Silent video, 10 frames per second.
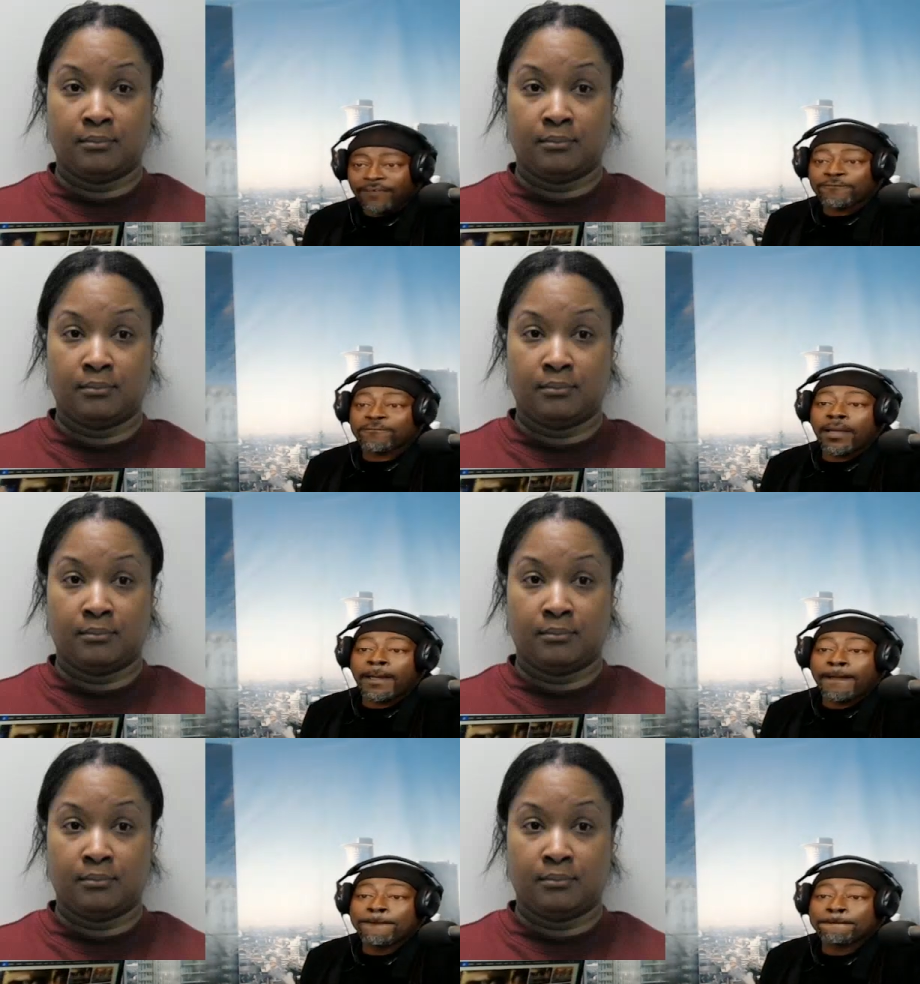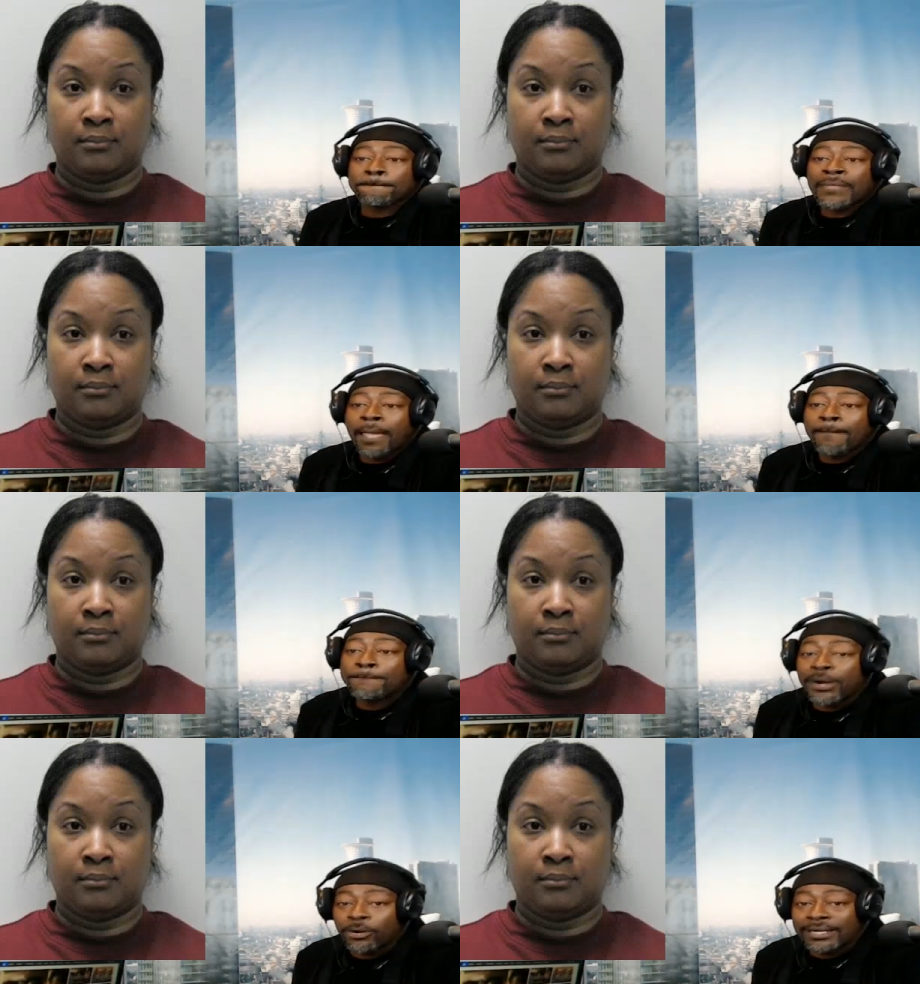Speaker 1: Um,
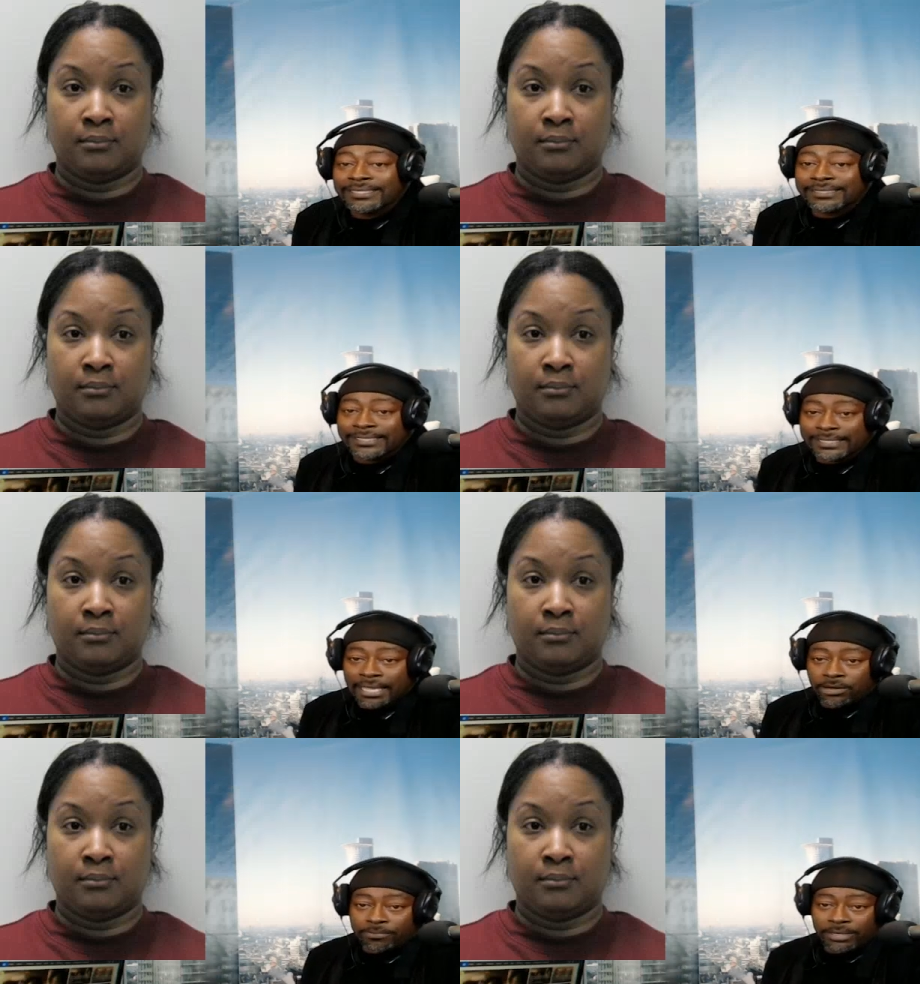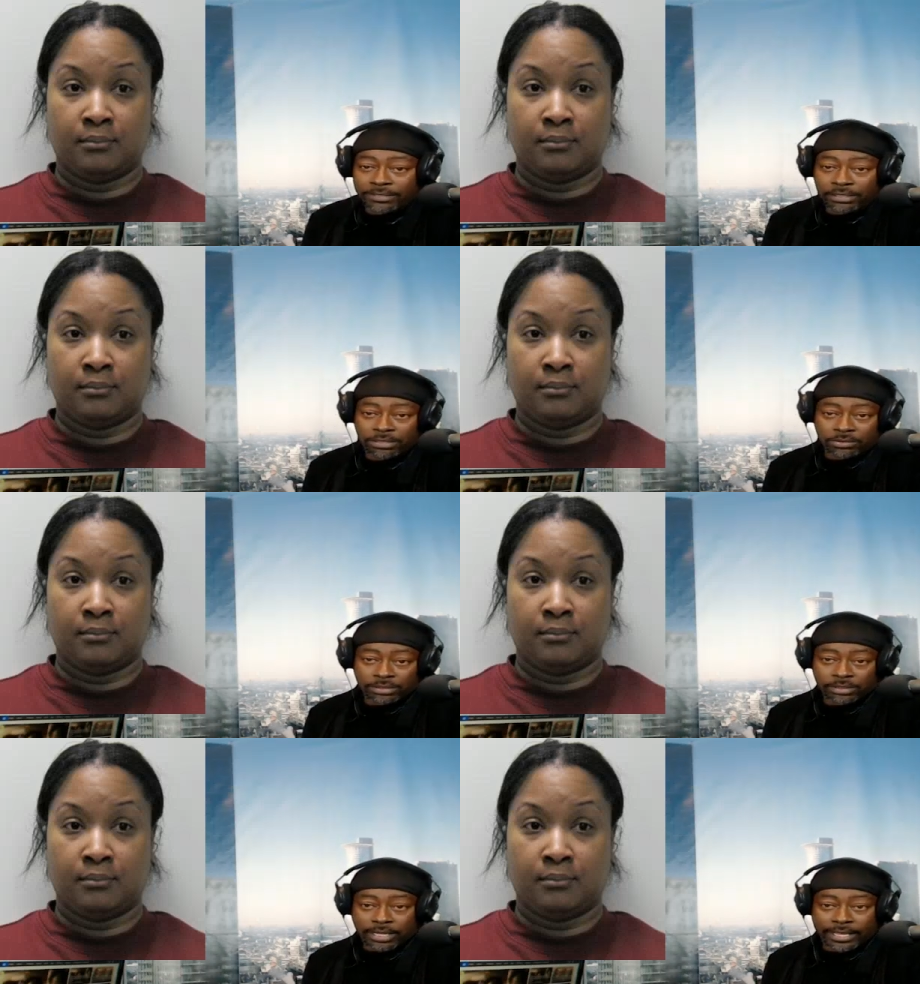Burlington County prosecutor
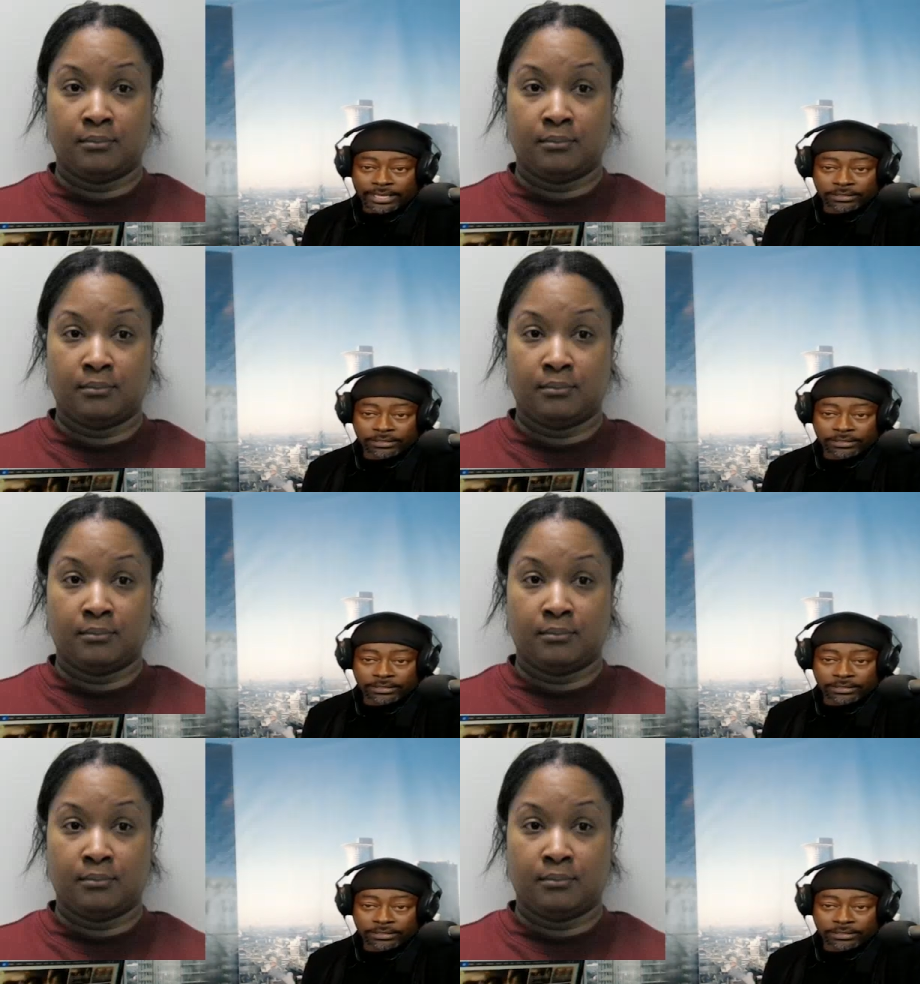Scott